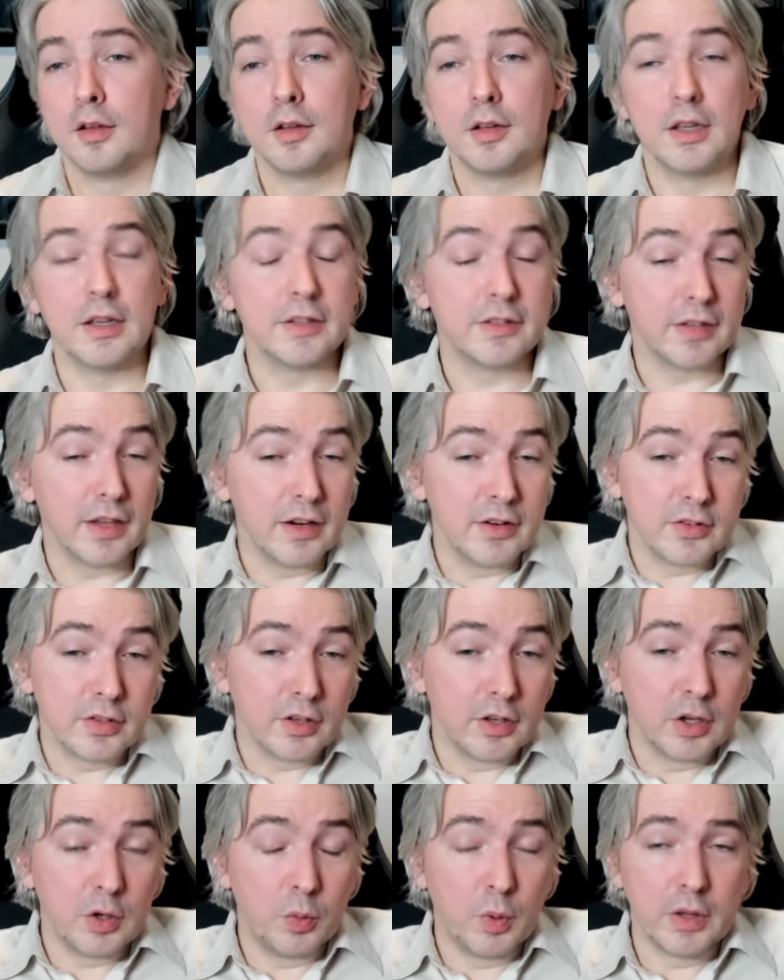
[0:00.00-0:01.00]

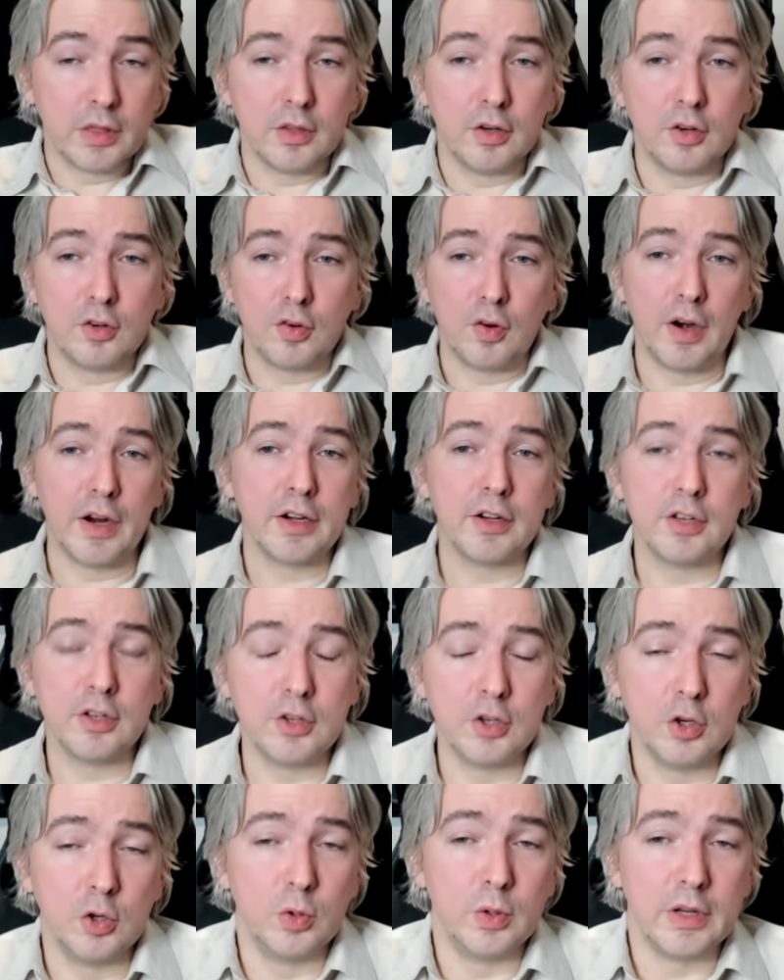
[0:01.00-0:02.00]
essentially what they're trying to
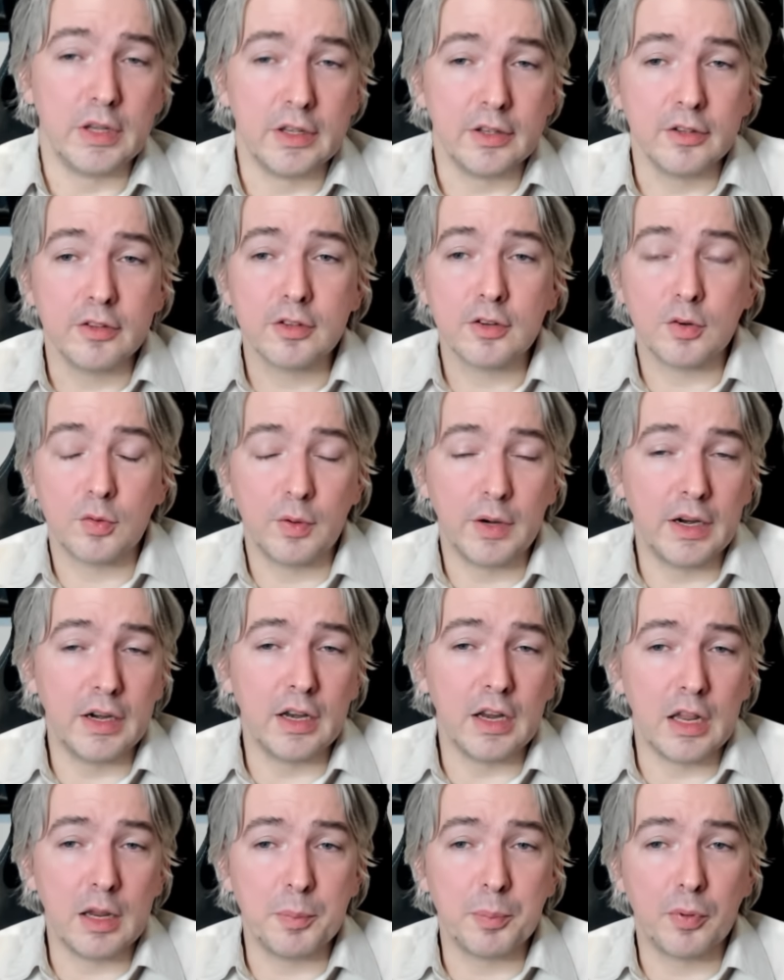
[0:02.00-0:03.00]
do is
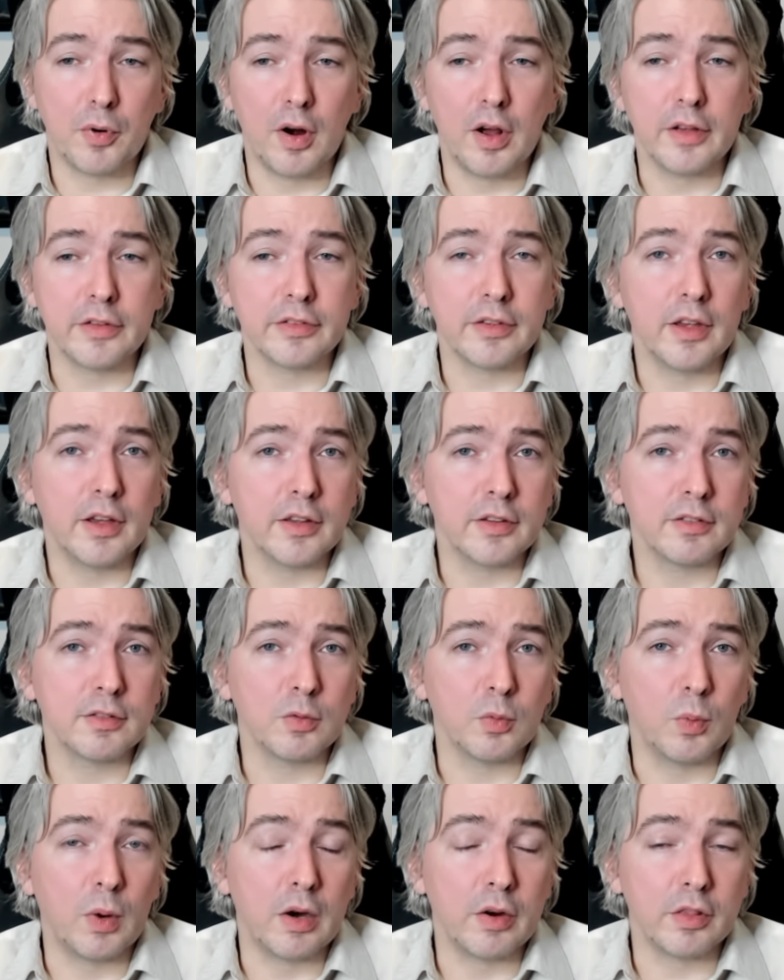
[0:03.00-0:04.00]
create a
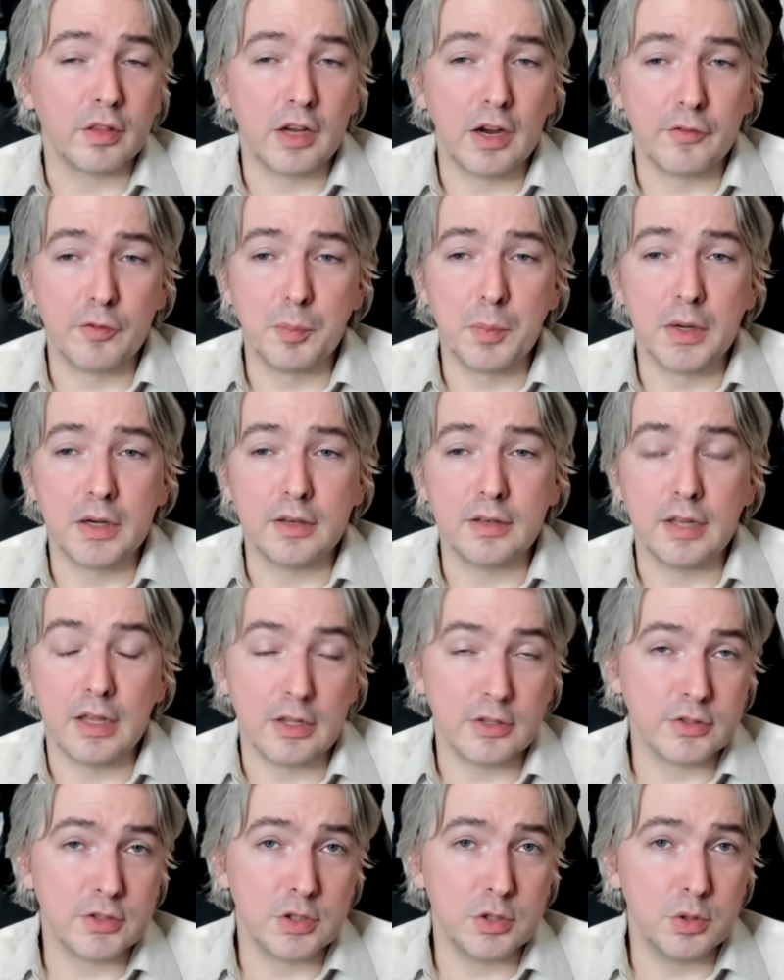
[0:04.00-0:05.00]
process where the government
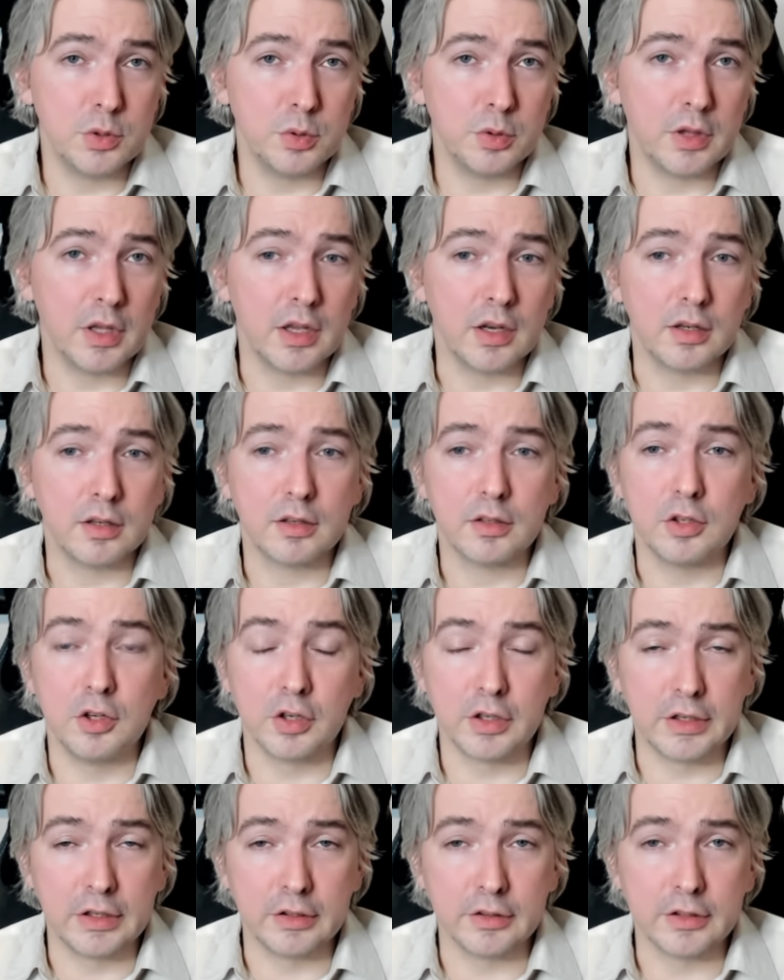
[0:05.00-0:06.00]
tells you that
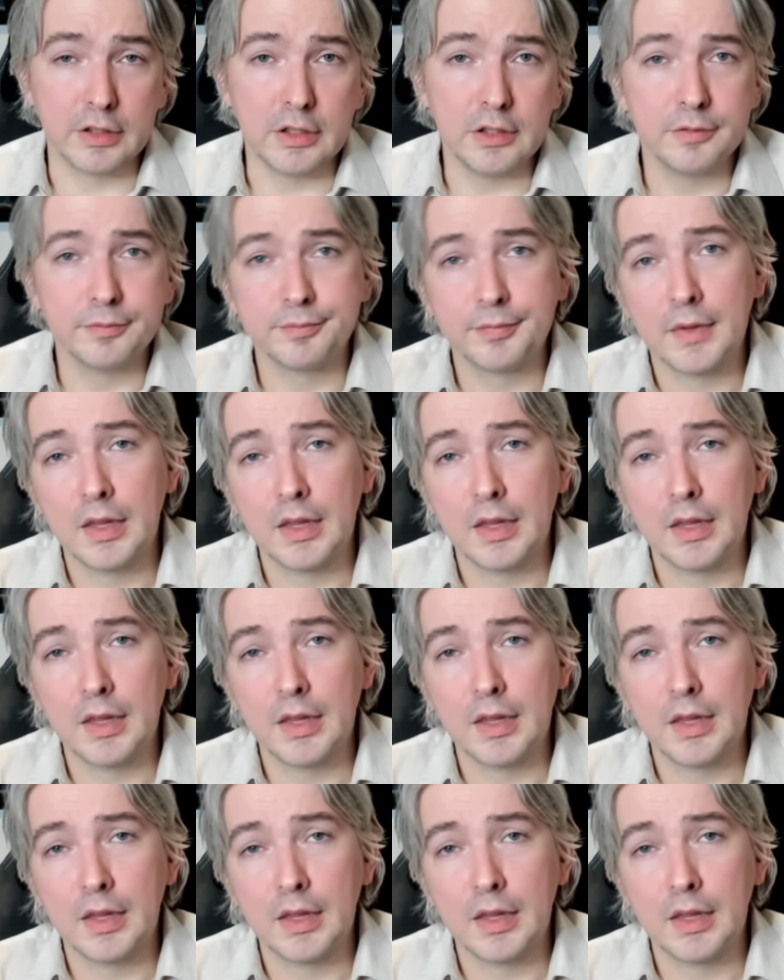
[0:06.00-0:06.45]
you're guilty